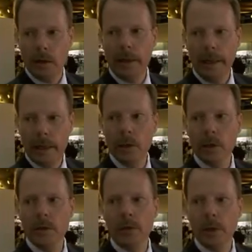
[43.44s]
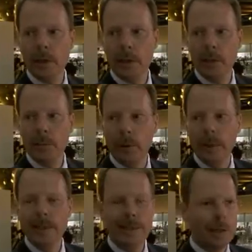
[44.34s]
engines, for example,
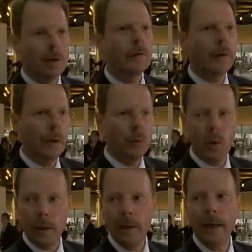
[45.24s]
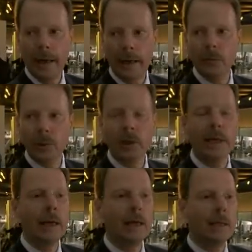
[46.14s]
instead of a 1.8, which
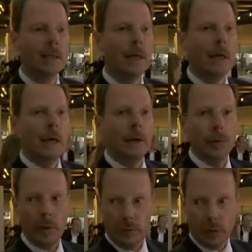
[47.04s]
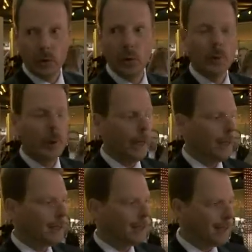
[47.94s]
has the 1.4 turbo
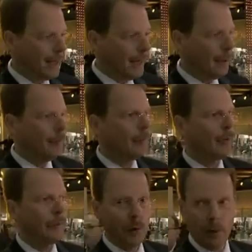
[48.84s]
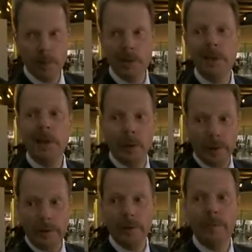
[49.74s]
has the same performance or
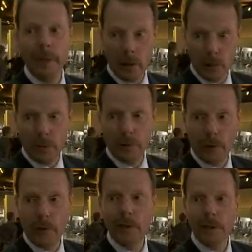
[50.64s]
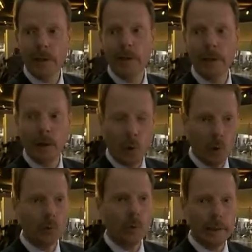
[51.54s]
even better performance than the
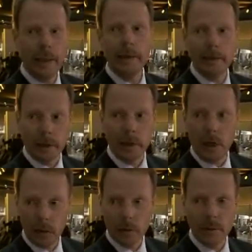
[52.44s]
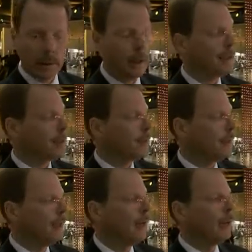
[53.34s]
old 1.8 in the current
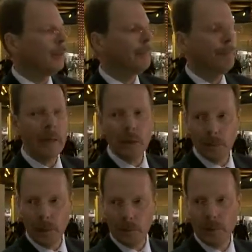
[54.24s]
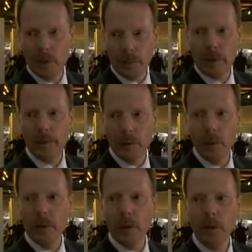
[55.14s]
Astra, but much better
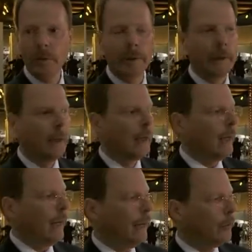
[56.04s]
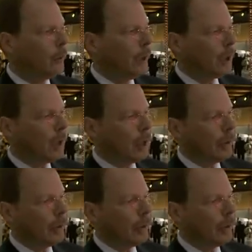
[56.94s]
fuel economy. And we are